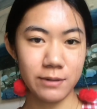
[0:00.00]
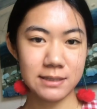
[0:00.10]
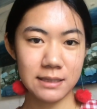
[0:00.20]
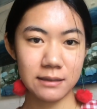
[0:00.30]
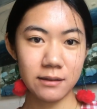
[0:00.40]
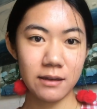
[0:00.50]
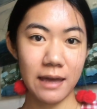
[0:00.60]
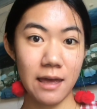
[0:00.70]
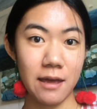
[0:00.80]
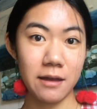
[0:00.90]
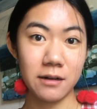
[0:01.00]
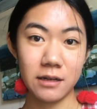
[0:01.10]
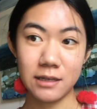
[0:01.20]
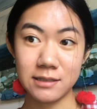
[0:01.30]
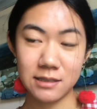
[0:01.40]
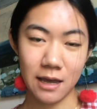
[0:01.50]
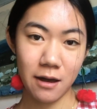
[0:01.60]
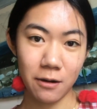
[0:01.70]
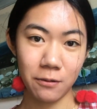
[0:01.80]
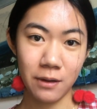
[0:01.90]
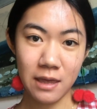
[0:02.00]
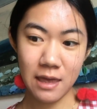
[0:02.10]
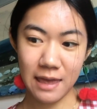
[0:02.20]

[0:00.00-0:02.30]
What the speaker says: recently and is now